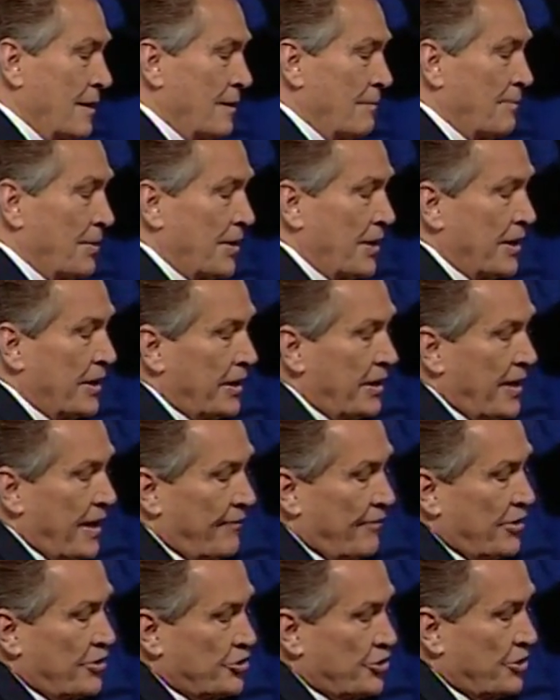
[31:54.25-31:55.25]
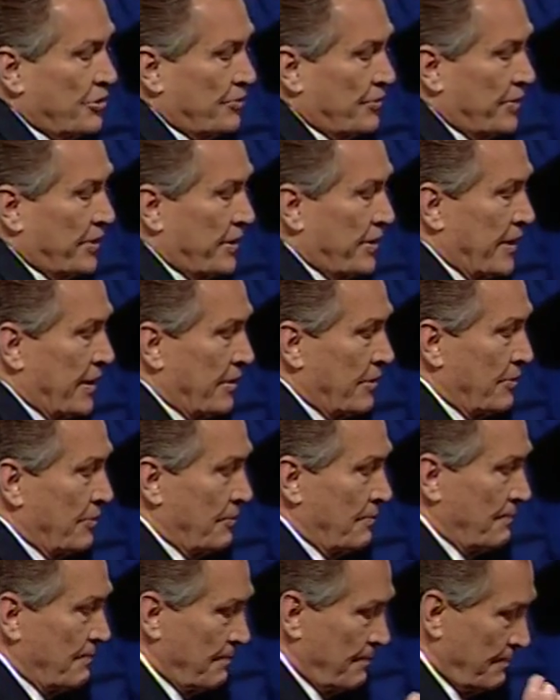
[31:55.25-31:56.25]
But they didn't have any children in that
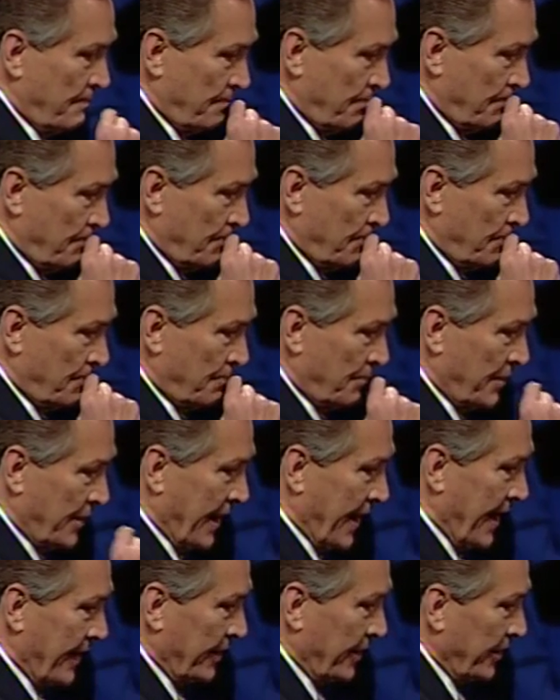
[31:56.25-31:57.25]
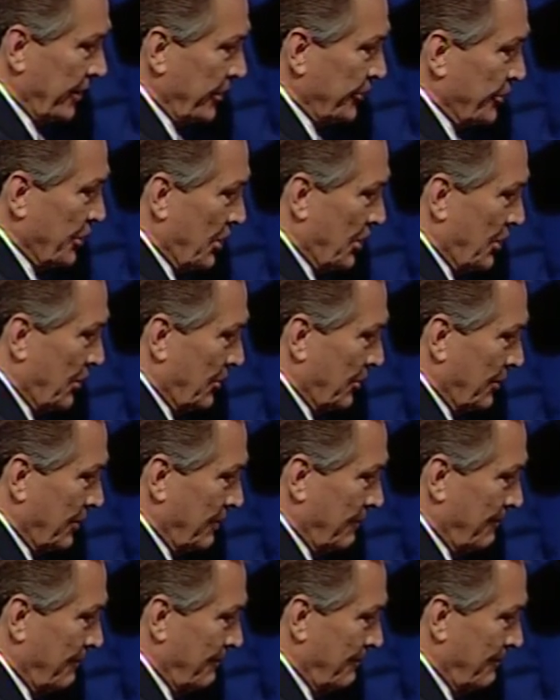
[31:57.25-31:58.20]
home. But they had a little dog.